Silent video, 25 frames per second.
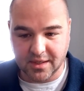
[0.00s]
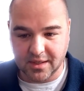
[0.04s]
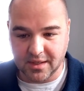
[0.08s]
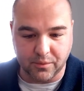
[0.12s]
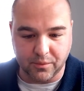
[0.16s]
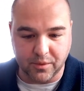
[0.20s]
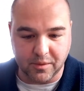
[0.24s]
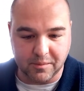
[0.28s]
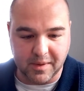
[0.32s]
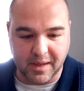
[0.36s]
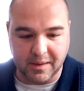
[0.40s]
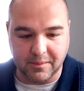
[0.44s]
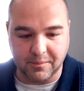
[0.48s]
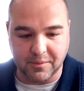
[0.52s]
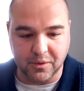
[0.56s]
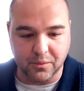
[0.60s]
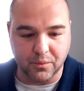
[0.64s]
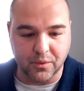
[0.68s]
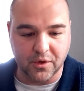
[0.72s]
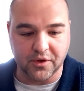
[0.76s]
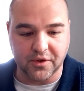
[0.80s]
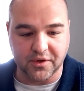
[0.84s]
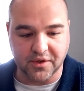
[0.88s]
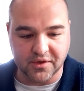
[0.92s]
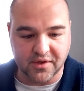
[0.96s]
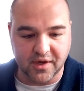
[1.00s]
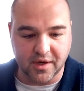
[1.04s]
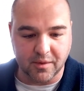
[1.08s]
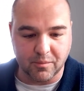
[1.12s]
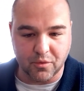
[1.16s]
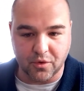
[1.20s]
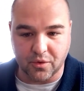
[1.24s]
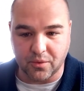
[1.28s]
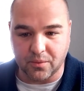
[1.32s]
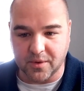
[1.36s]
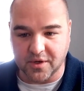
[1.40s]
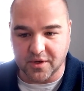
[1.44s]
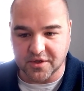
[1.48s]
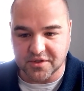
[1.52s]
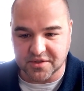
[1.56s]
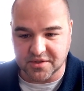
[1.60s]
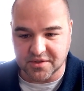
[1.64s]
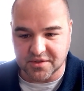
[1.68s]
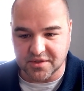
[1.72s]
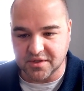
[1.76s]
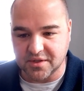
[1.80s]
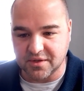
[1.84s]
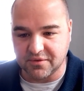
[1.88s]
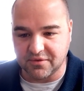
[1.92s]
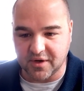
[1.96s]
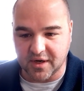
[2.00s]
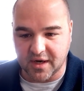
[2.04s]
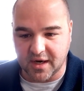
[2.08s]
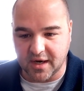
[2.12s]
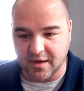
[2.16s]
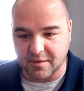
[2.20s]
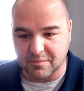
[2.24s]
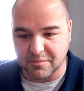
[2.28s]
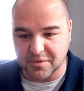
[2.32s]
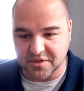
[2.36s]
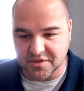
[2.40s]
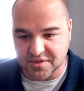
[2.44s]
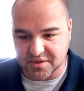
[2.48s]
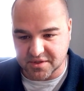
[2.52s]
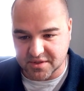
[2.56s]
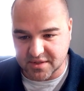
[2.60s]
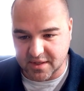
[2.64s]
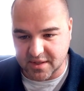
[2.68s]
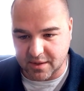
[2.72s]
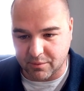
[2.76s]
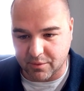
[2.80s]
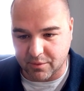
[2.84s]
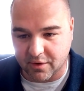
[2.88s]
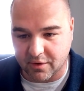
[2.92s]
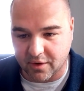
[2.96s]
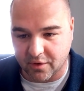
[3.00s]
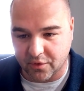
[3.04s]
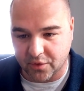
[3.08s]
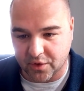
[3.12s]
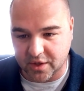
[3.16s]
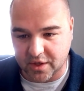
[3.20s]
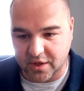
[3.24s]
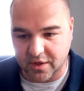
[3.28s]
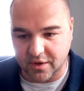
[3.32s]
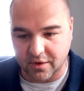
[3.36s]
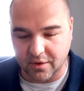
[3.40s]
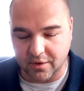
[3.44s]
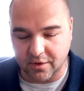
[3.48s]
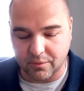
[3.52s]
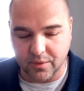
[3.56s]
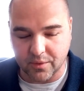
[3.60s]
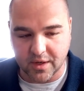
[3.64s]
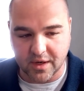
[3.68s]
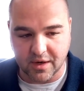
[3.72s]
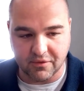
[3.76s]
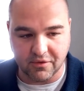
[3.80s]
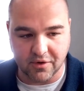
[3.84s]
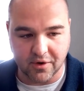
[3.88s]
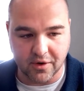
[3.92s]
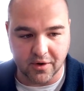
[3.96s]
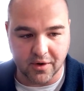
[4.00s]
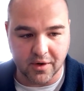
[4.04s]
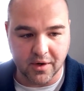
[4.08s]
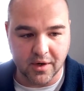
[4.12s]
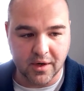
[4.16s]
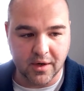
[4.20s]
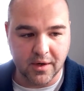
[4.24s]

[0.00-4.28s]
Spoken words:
We may be willing to take more risks. It's a different kind of business that we're growing here and whatever.